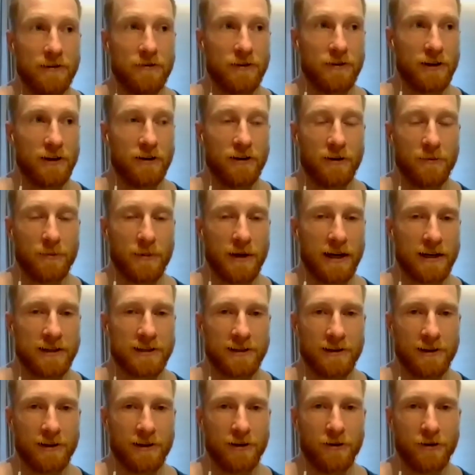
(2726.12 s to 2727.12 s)
even going back
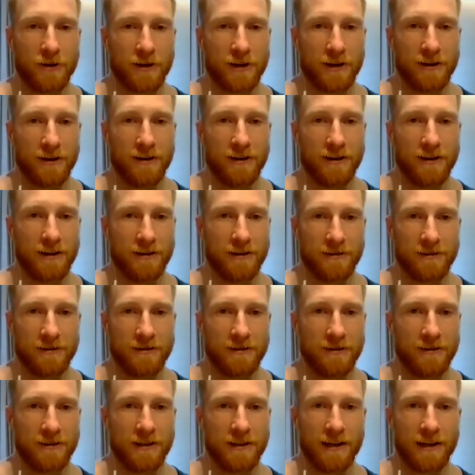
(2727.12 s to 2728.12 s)
to the locker and
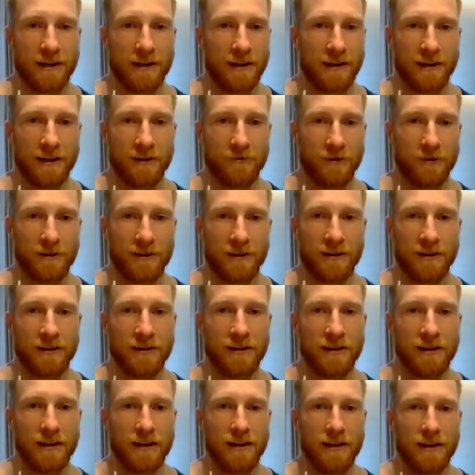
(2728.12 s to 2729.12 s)
getting
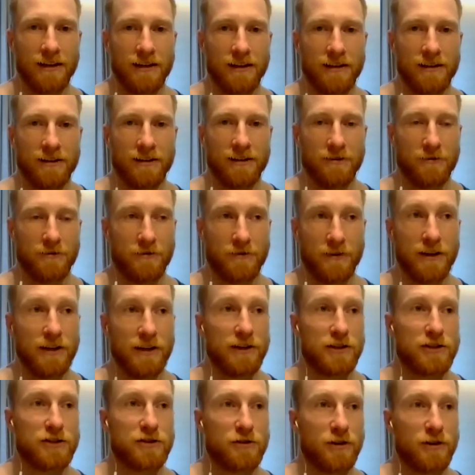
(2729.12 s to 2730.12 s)
everything, you
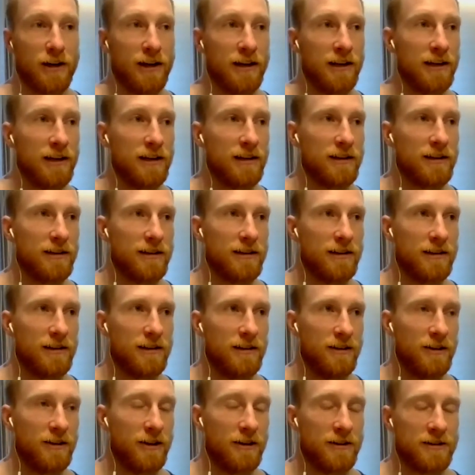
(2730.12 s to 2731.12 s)
finish training,
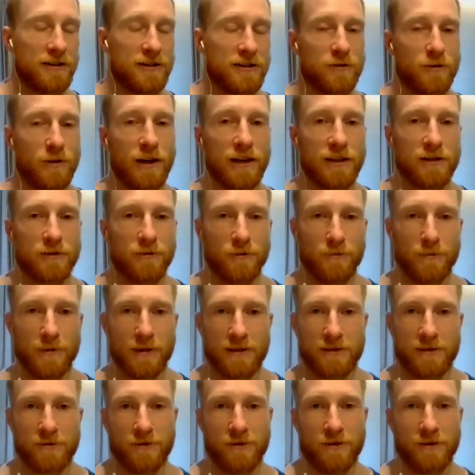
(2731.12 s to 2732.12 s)
you go straight to a
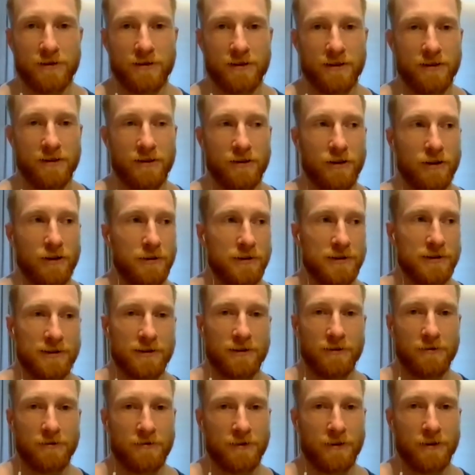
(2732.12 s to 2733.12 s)
restaurant, no one's
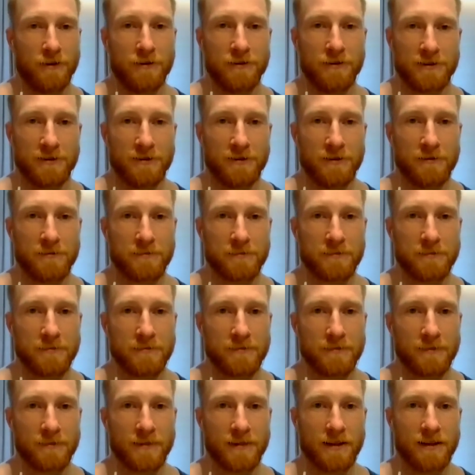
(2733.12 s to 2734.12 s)
got phones on them,
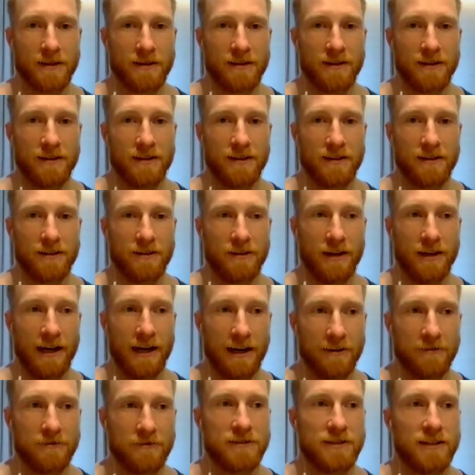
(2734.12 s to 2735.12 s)
you
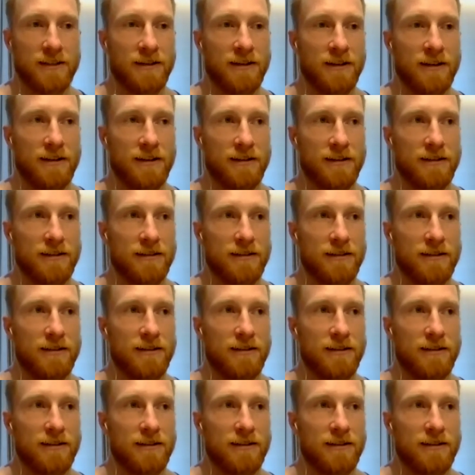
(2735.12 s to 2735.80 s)
have dinner